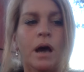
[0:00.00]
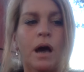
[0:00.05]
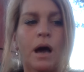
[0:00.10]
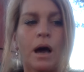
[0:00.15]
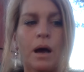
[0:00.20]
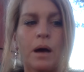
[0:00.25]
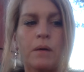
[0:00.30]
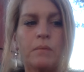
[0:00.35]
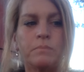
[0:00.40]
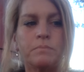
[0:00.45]

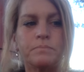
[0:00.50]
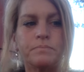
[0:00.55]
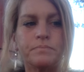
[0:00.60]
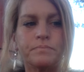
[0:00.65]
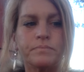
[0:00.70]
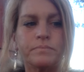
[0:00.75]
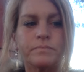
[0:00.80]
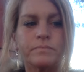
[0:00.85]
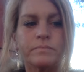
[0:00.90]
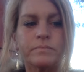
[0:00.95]
Um,
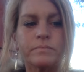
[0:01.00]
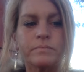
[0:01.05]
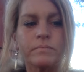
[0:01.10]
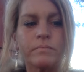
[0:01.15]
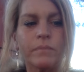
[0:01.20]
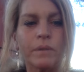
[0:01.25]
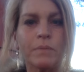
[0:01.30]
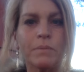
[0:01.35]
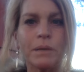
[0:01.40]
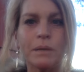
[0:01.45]

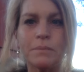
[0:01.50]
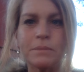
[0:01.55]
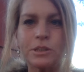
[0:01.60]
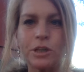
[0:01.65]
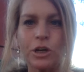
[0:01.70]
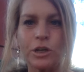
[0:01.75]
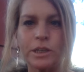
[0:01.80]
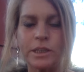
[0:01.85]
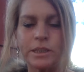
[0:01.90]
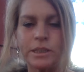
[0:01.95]
but I'm
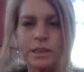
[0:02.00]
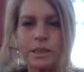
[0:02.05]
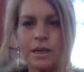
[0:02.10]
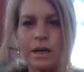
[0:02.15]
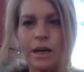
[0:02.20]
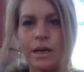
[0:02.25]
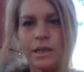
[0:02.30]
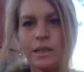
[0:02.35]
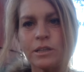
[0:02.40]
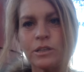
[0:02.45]
starting to
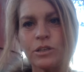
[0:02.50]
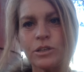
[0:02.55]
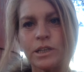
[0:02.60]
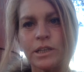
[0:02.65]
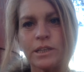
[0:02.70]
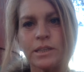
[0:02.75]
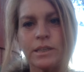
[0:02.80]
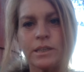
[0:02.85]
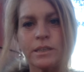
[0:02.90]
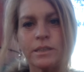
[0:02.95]
kind of look
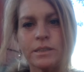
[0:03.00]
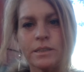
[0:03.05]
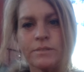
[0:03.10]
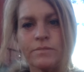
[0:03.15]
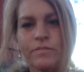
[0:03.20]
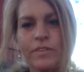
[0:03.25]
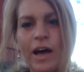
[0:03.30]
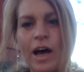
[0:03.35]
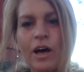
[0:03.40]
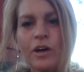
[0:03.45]
at this
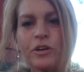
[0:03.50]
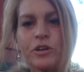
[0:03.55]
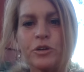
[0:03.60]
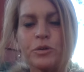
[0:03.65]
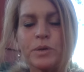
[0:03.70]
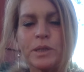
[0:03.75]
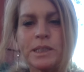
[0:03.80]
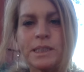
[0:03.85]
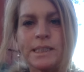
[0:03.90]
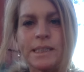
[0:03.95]

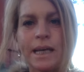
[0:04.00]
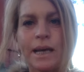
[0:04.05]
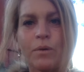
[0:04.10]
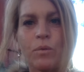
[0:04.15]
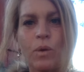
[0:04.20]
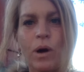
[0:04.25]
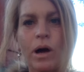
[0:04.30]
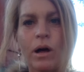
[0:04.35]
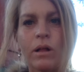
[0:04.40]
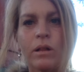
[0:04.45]
value and say,
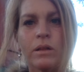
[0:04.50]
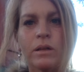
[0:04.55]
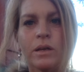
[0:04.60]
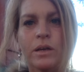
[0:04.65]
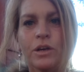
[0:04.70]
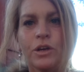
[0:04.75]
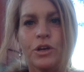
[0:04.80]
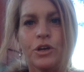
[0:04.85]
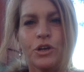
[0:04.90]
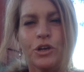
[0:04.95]
well,
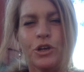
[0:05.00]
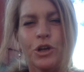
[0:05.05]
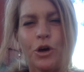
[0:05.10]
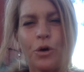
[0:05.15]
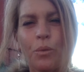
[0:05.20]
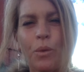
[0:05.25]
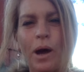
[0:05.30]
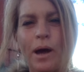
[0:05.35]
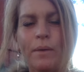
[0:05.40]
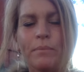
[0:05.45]
you
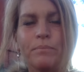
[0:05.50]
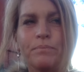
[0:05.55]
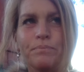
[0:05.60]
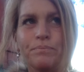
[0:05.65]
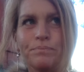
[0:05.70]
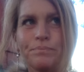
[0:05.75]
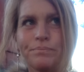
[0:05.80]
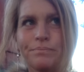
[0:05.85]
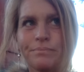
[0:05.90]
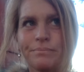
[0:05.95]
know what?
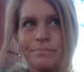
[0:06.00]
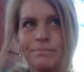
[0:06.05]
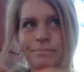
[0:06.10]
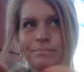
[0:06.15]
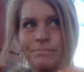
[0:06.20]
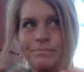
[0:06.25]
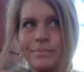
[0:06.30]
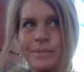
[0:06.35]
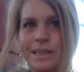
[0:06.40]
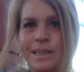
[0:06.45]

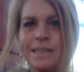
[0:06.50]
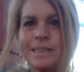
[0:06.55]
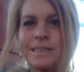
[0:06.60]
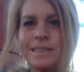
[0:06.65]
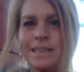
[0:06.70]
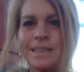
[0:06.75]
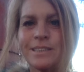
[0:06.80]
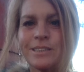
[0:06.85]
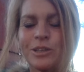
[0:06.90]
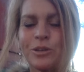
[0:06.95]
These
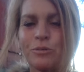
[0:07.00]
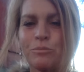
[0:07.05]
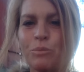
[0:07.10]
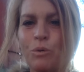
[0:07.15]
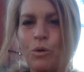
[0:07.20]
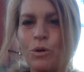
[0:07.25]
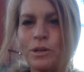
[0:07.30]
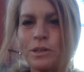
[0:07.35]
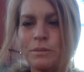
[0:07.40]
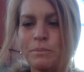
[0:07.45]
things that are
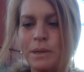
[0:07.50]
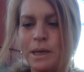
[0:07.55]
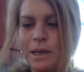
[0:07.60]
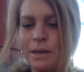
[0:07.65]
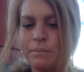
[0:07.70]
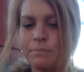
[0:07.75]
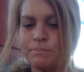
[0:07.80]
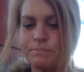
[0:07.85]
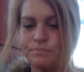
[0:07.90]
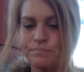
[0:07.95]
important to
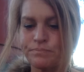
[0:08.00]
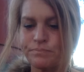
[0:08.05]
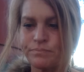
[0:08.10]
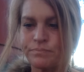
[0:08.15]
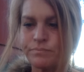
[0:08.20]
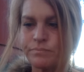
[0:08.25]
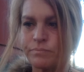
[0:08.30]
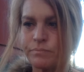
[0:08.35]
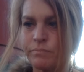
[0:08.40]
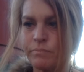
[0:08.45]
me
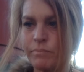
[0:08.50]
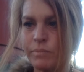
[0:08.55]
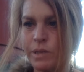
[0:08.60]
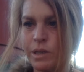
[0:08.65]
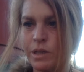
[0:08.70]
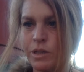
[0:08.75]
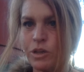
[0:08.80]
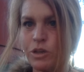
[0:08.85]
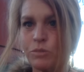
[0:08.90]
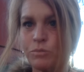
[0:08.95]

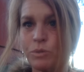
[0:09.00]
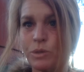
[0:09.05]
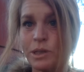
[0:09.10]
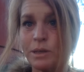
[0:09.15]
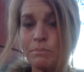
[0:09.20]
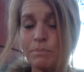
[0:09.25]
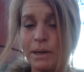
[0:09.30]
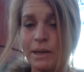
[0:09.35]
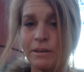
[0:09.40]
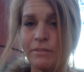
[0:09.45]
could
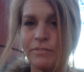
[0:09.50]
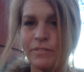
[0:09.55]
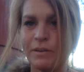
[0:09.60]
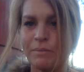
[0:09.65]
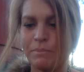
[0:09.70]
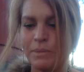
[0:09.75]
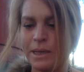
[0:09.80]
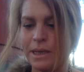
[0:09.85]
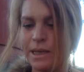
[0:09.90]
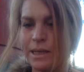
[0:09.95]
really
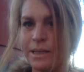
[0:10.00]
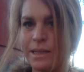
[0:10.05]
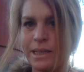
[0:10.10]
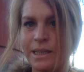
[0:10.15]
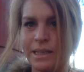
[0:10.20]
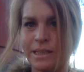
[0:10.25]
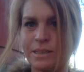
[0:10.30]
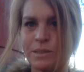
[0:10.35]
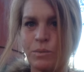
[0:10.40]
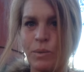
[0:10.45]
benefit me in
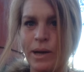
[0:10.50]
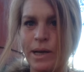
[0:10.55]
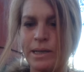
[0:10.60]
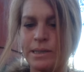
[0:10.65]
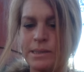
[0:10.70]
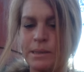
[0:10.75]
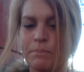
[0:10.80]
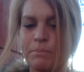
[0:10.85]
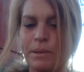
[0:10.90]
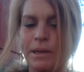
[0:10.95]
these
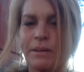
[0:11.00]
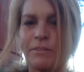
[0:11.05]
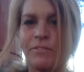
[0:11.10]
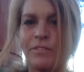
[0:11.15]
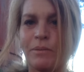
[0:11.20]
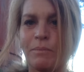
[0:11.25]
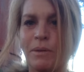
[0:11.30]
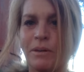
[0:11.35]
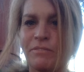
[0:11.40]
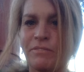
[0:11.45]
ways and
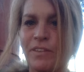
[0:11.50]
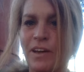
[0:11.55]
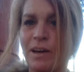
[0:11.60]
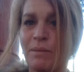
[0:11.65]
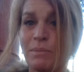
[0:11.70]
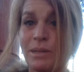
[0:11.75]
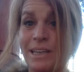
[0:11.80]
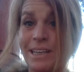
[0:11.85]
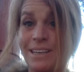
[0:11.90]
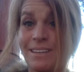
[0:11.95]
benefit my
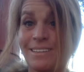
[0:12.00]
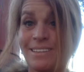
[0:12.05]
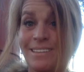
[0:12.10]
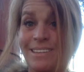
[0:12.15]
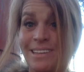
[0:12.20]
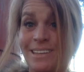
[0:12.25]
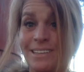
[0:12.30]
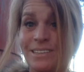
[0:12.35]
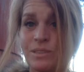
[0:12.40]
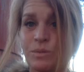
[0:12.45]
family in
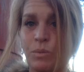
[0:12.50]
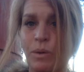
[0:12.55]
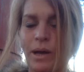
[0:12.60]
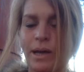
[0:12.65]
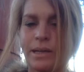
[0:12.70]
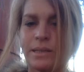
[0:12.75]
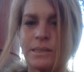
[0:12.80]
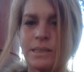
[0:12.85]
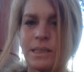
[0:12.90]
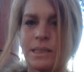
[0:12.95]
these
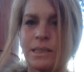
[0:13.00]
ways.